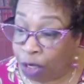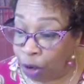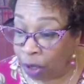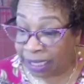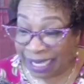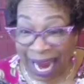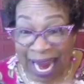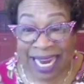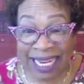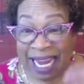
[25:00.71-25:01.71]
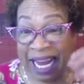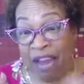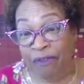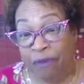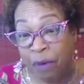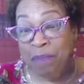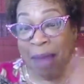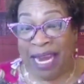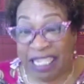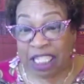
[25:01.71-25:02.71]
You're getting the
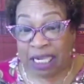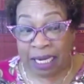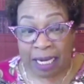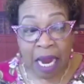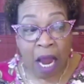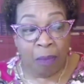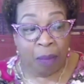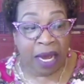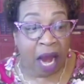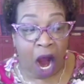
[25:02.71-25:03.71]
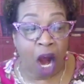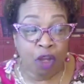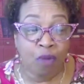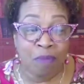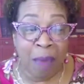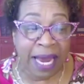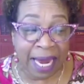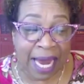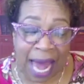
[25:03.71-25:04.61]
information, but are you making